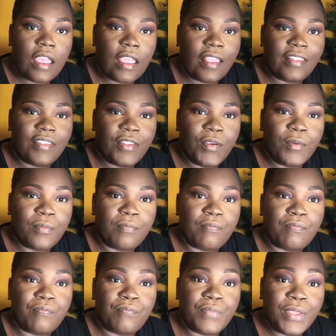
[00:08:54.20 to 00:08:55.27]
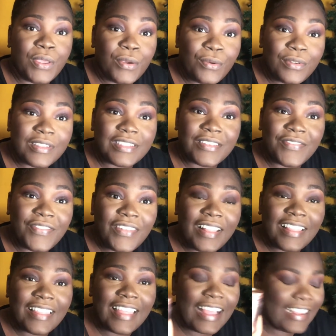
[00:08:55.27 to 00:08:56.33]
It's so beautiful
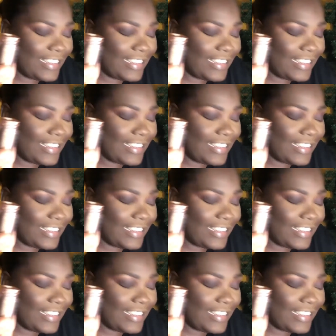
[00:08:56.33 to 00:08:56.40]
that